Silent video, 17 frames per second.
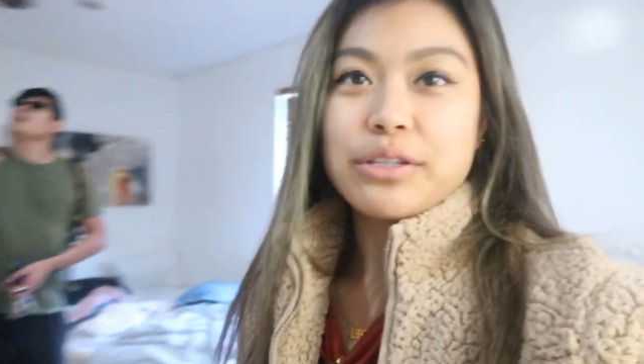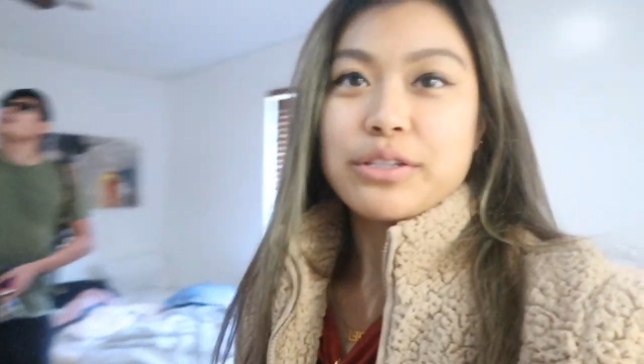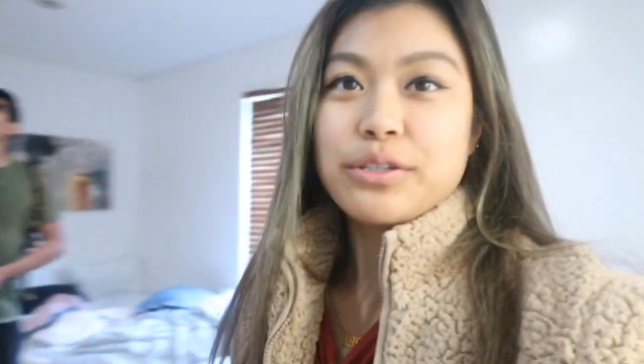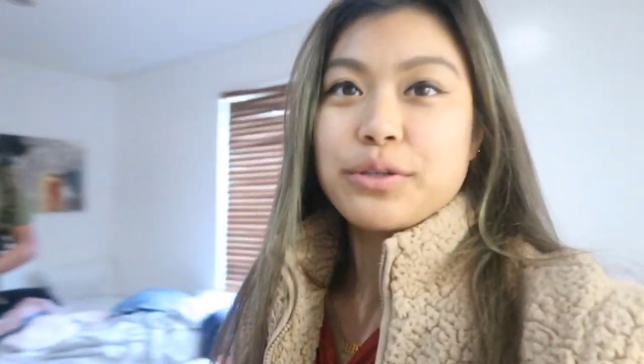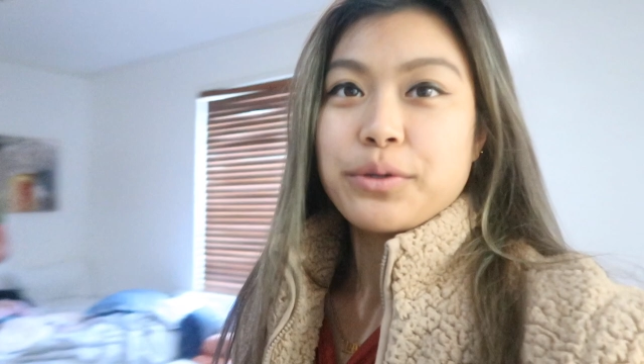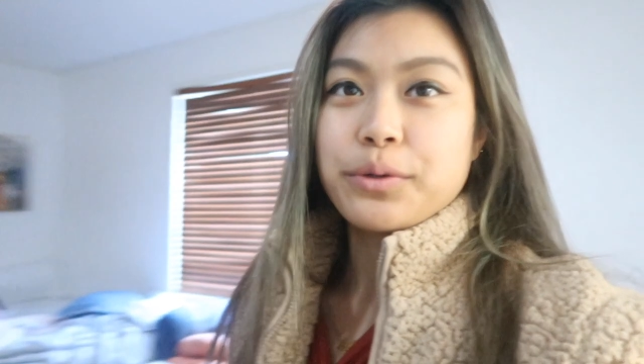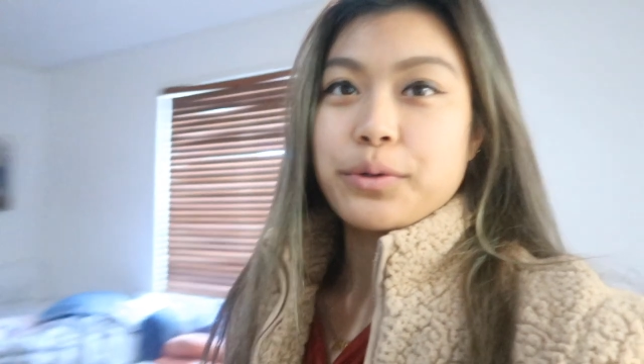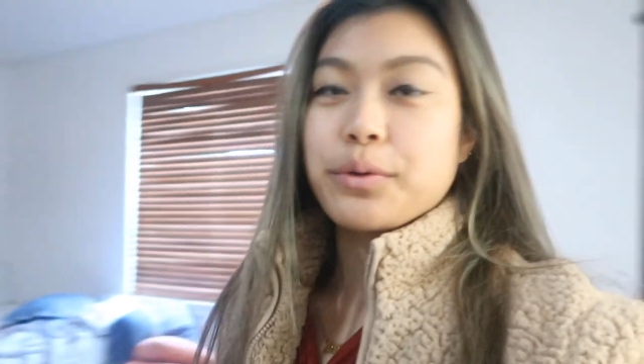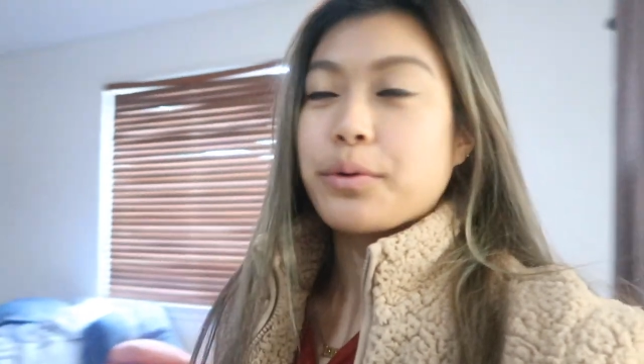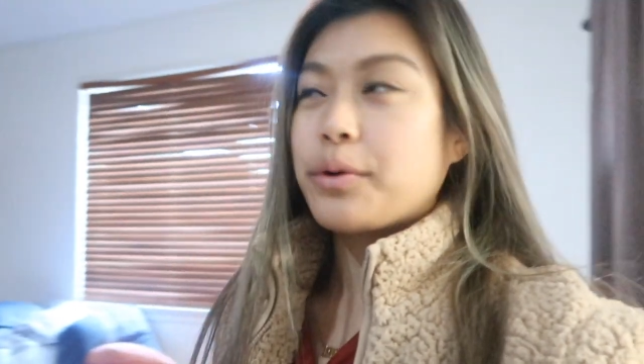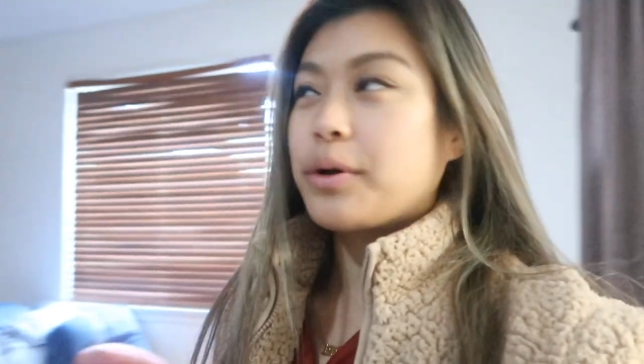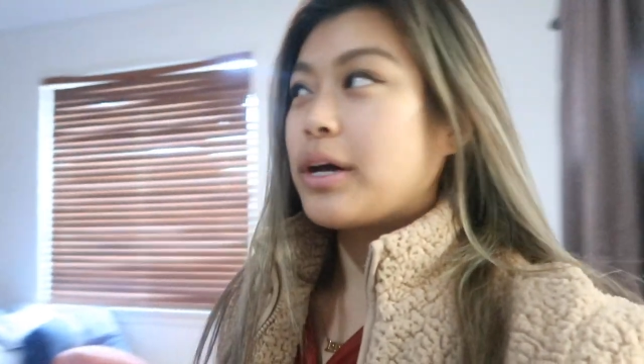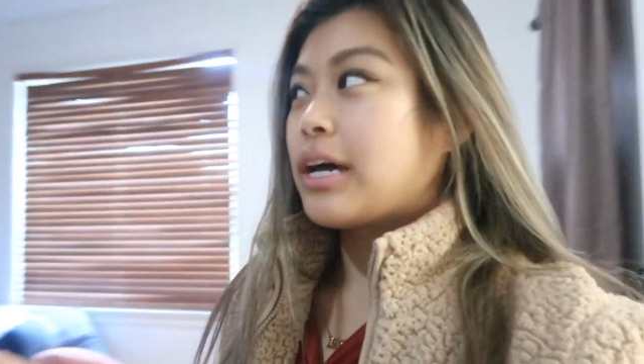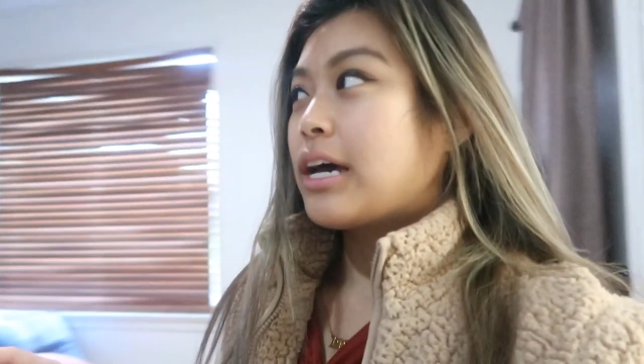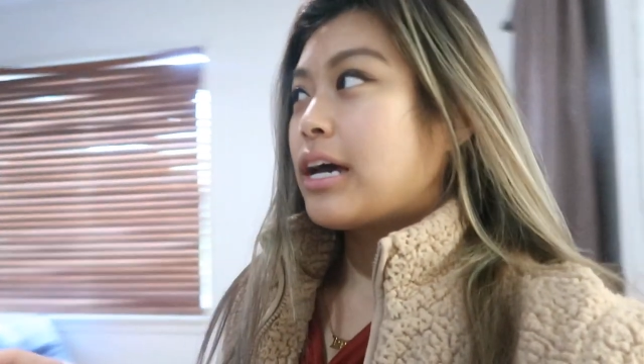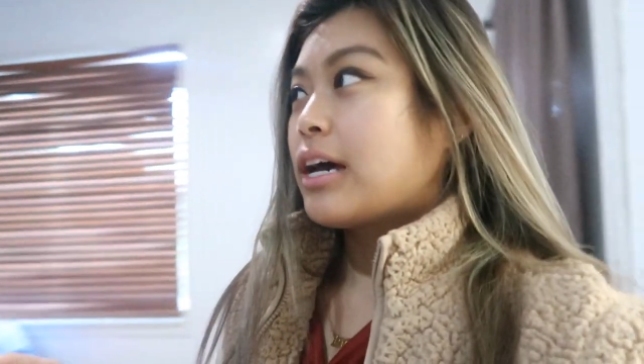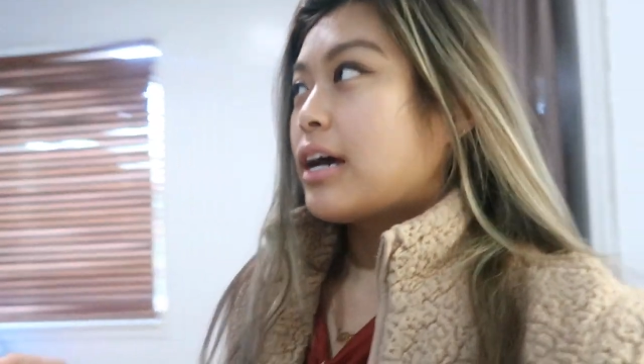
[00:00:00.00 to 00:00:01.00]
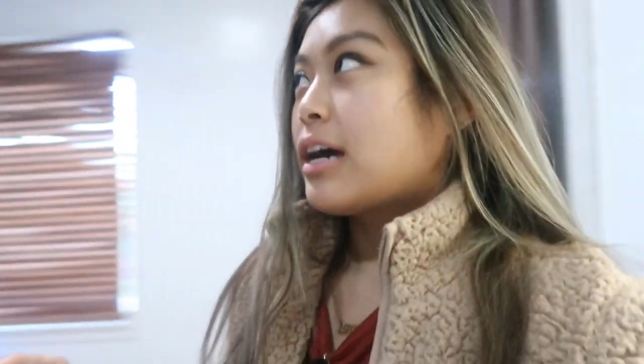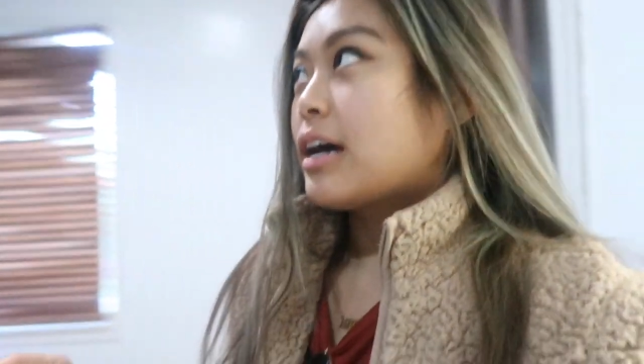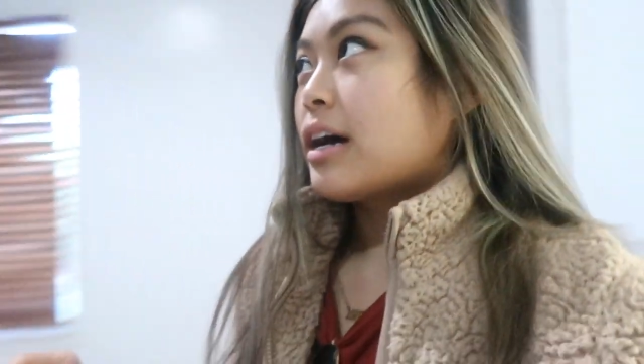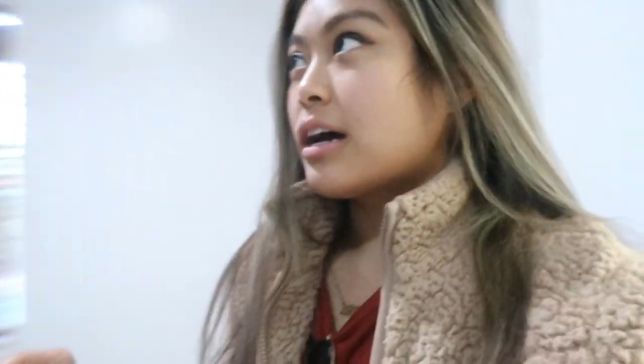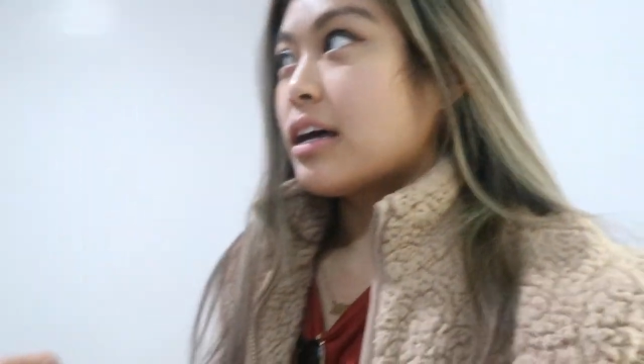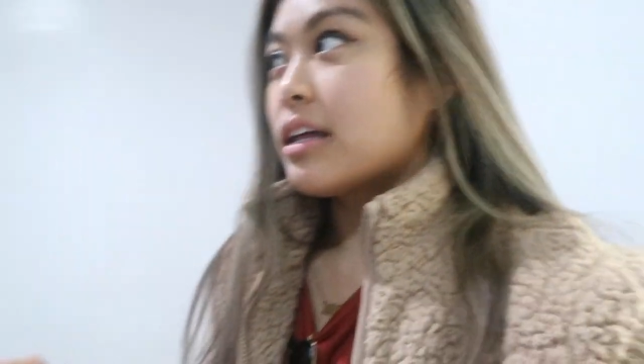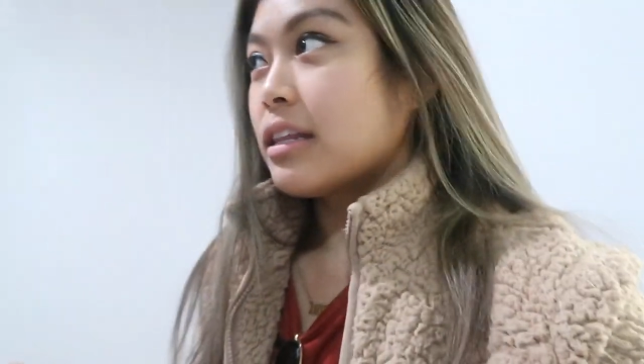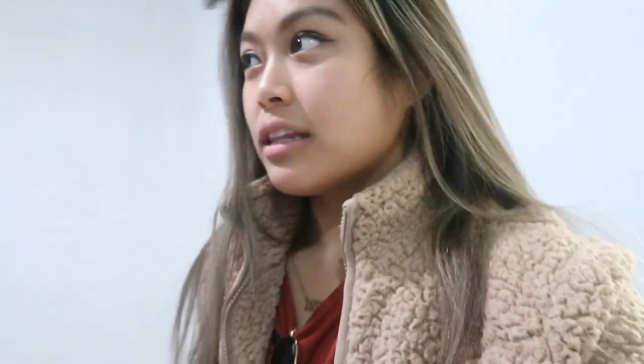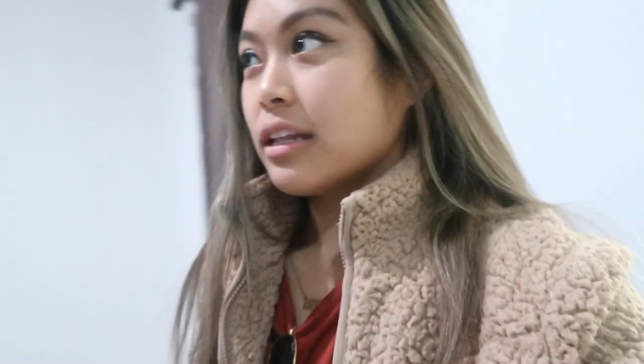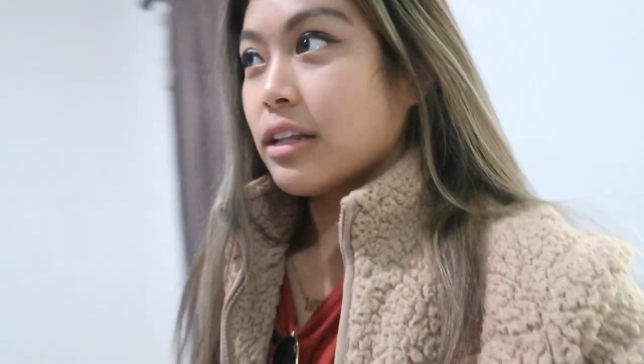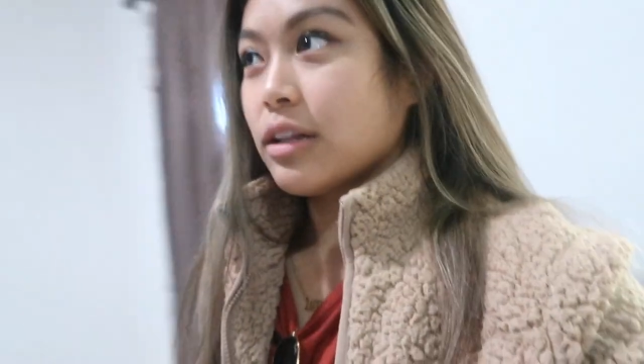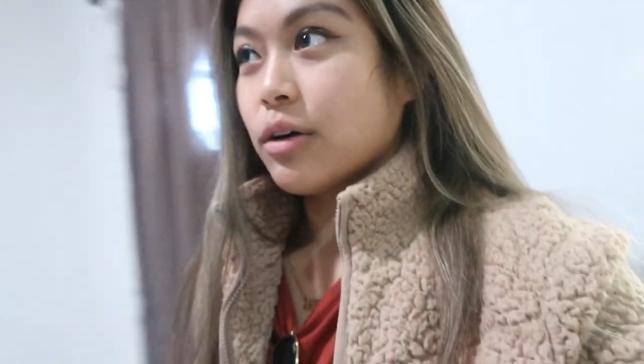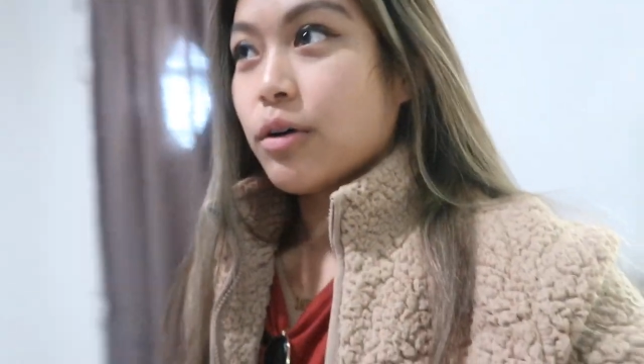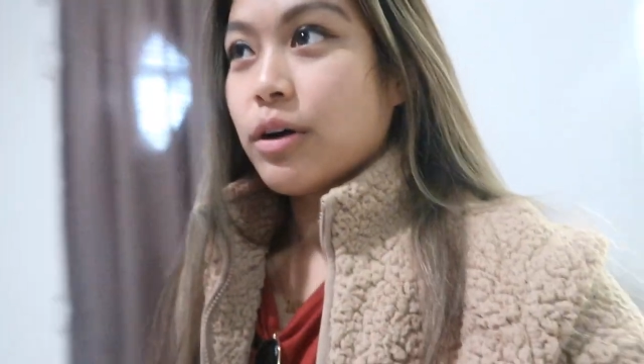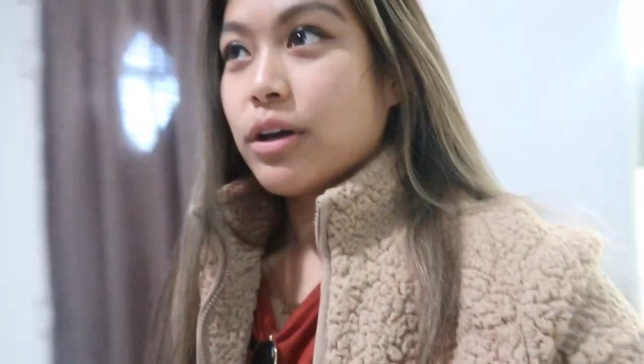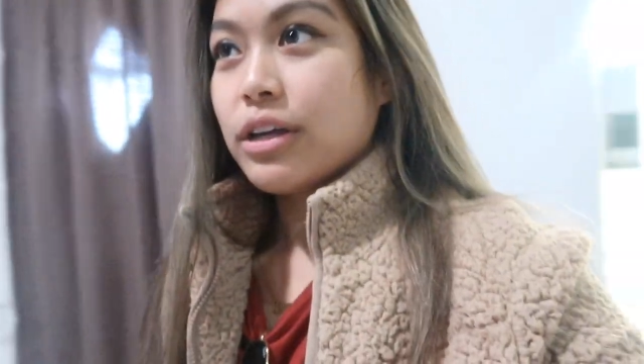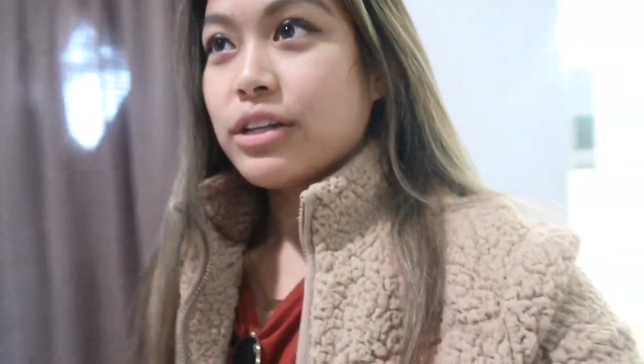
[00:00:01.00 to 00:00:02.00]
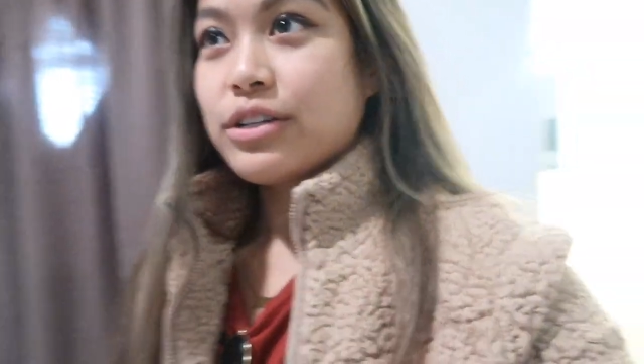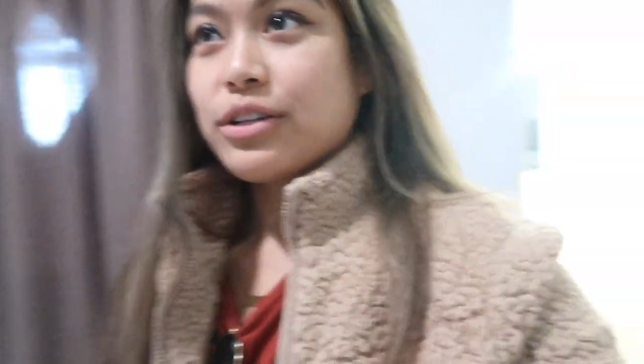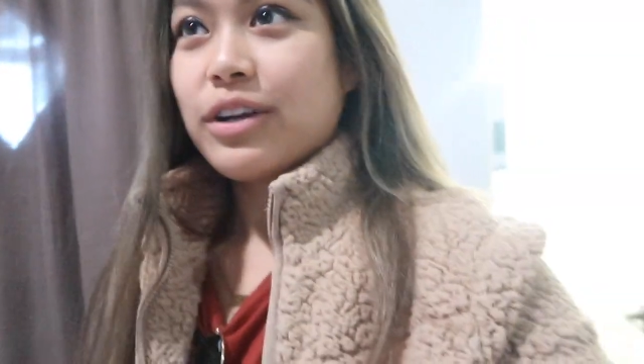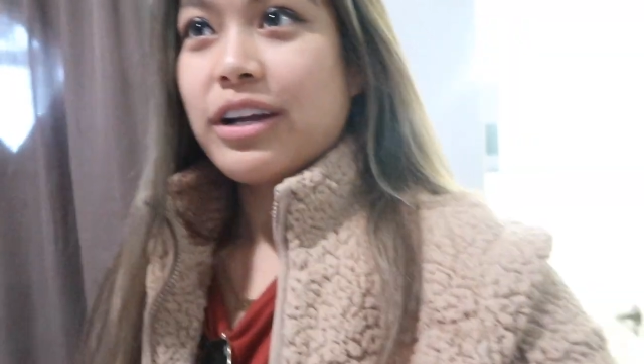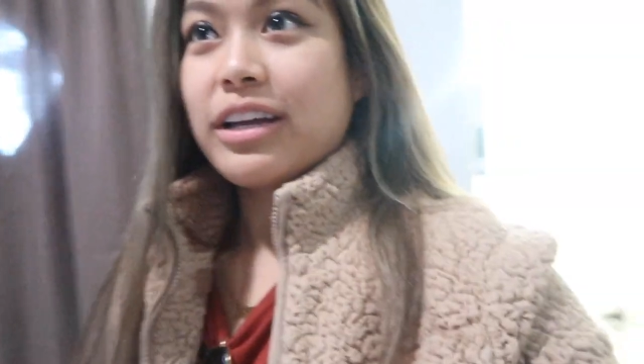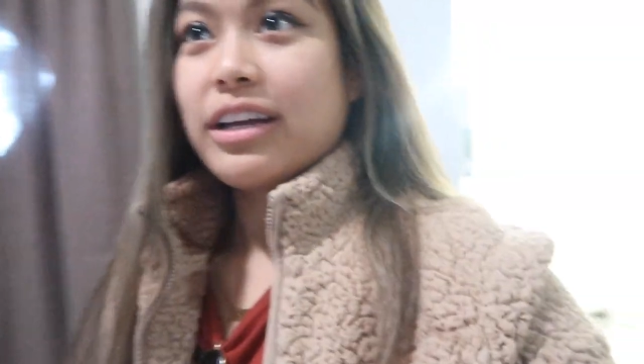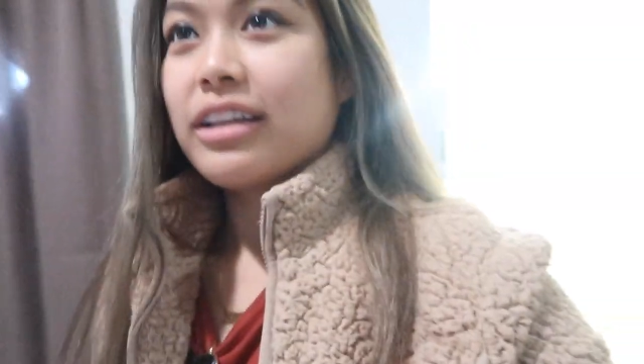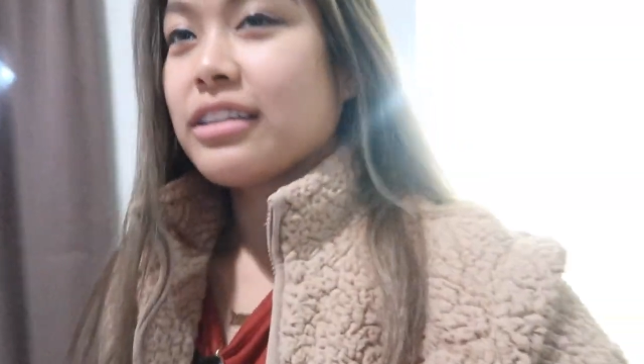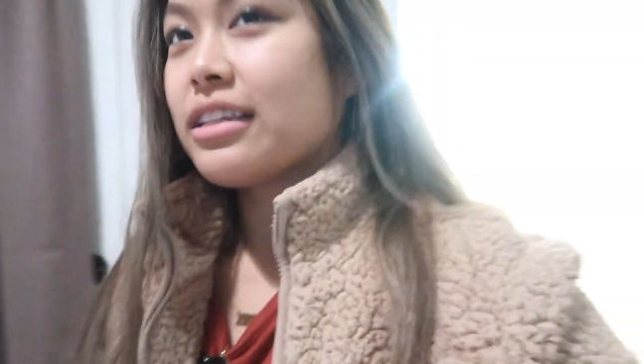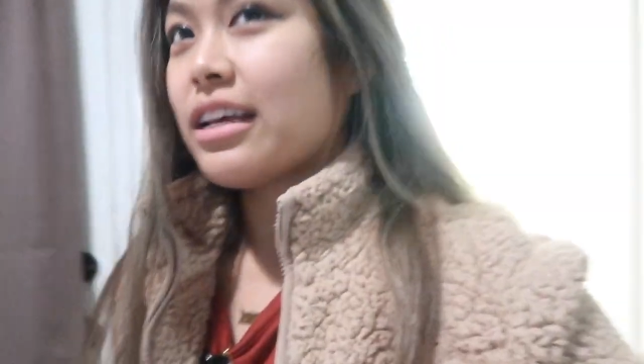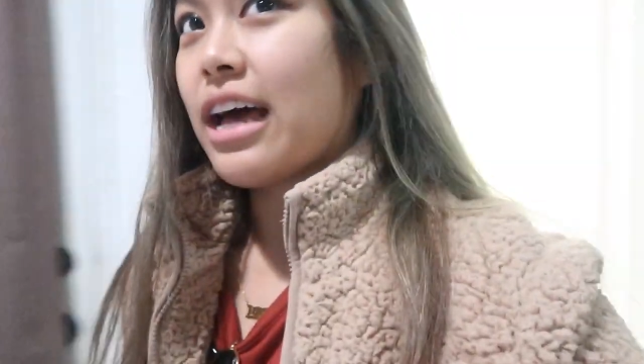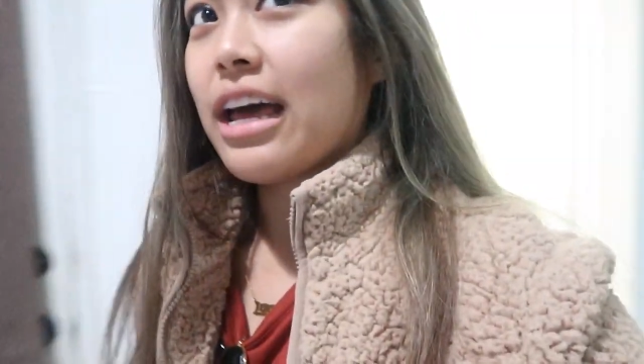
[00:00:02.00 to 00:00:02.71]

to the La Jolla Trails.